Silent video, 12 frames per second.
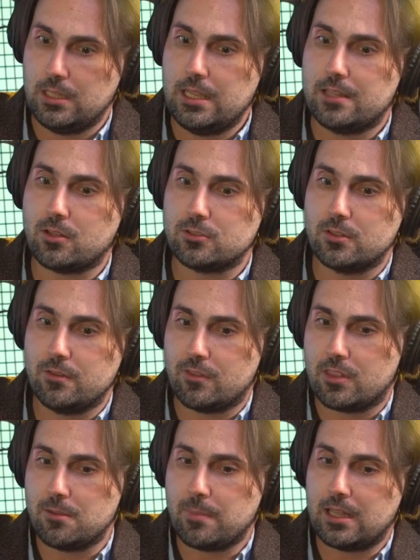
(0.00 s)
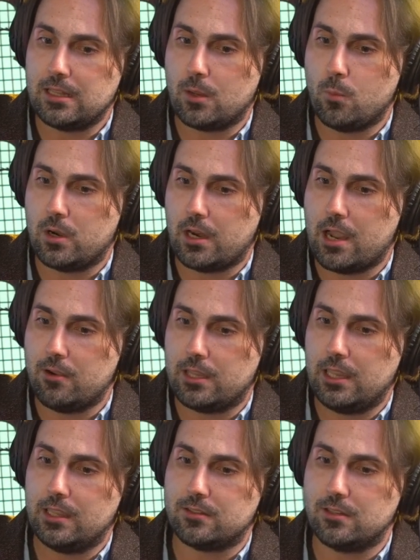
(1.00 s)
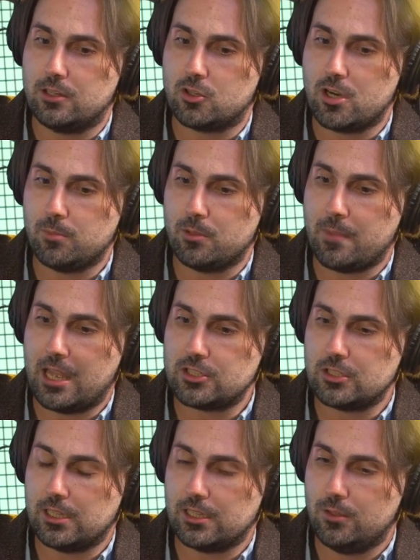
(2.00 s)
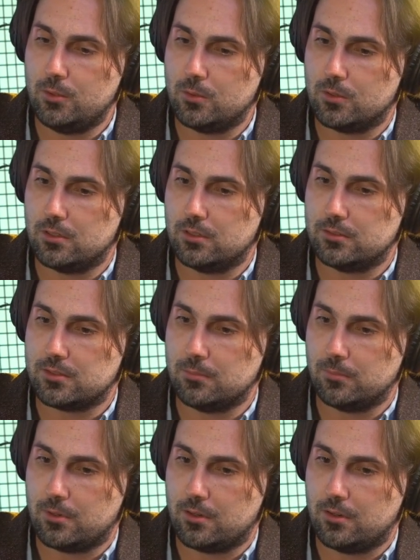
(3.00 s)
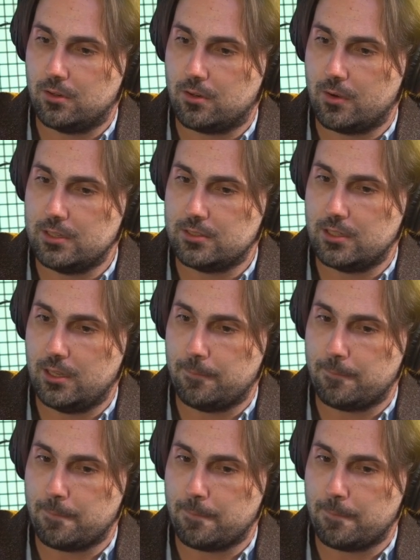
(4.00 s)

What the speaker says: It's also, even think about like how it could get in trouble. Imagine like you were some crazy